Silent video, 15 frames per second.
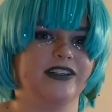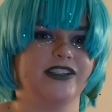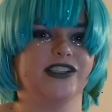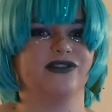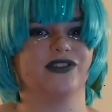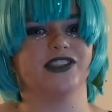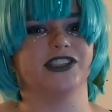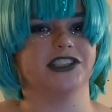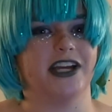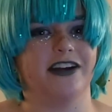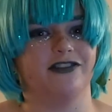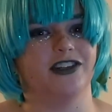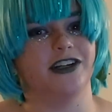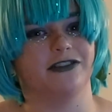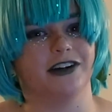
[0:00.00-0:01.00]
just for
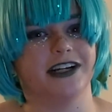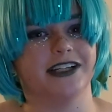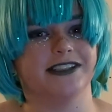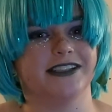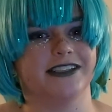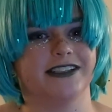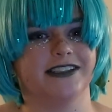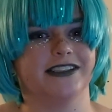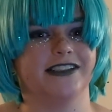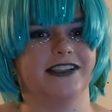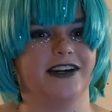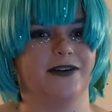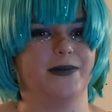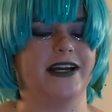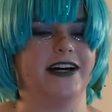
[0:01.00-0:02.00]
safety reasons,
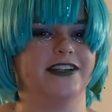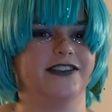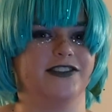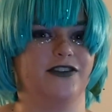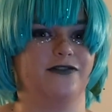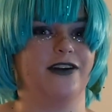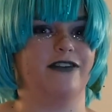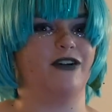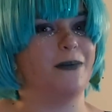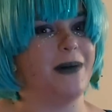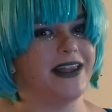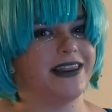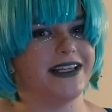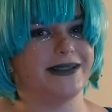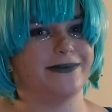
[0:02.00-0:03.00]
you know, because you've never
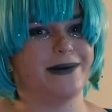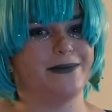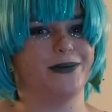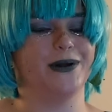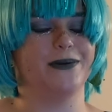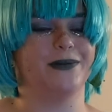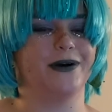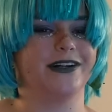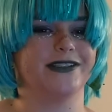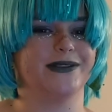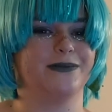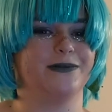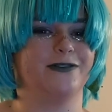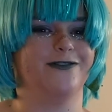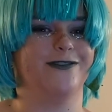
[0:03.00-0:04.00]
met these people in
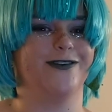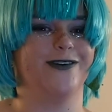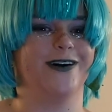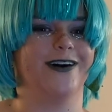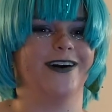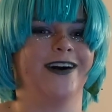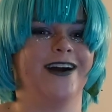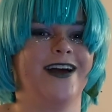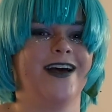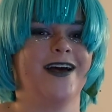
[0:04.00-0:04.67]
person before.